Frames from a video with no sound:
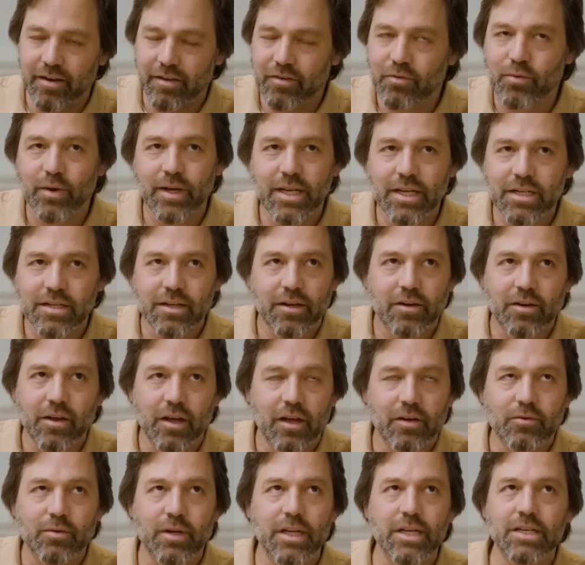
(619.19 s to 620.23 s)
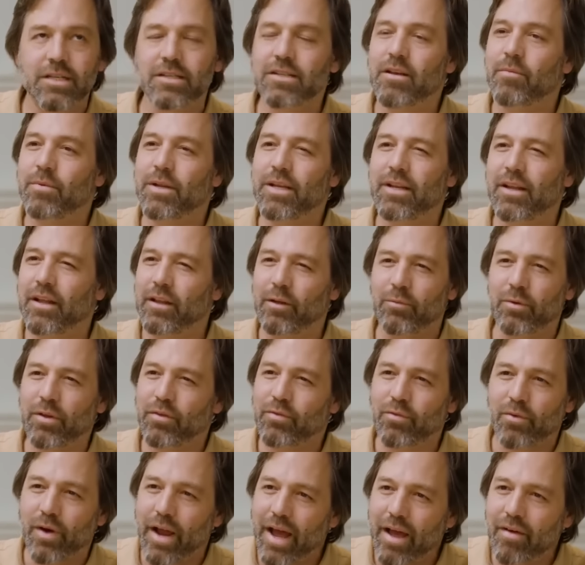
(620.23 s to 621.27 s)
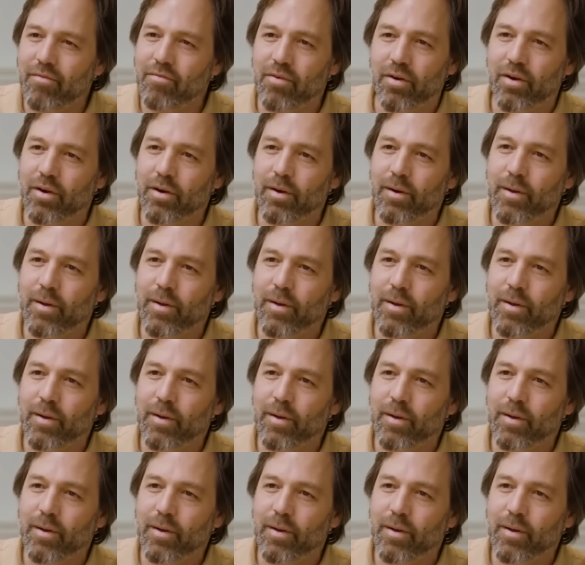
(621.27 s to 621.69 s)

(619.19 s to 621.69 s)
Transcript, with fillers: tradi- traditions have been dealing with forever.